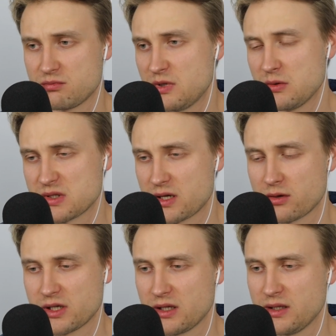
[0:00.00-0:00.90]
he was like,
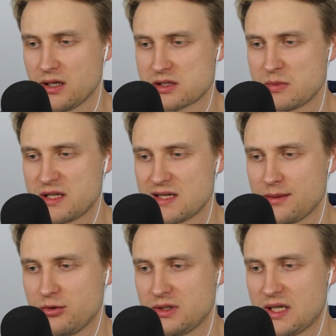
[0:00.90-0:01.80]
okay, now it's my
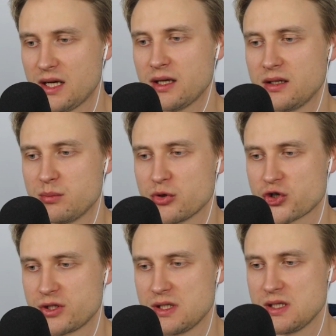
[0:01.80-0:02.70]
time to attack, and he
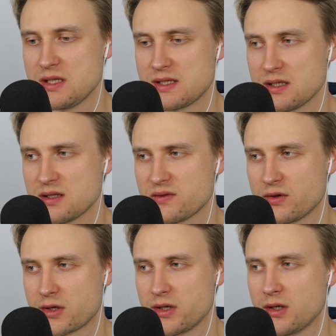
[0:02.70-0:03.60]
pushed the e6
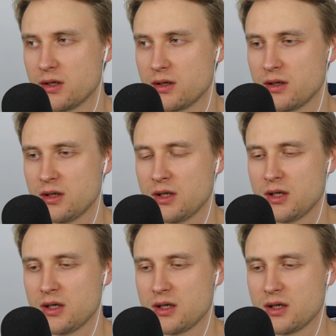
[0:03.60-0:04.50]
very
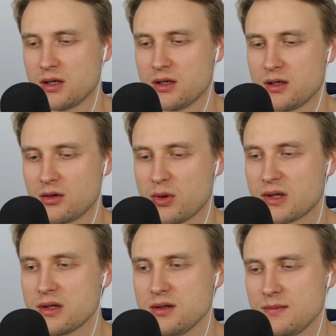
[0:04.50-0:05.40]

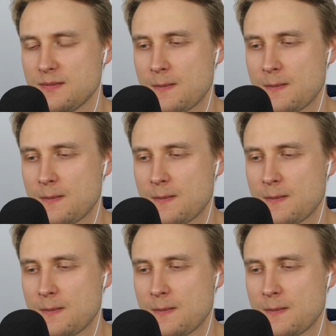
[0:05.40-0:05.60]
quickly.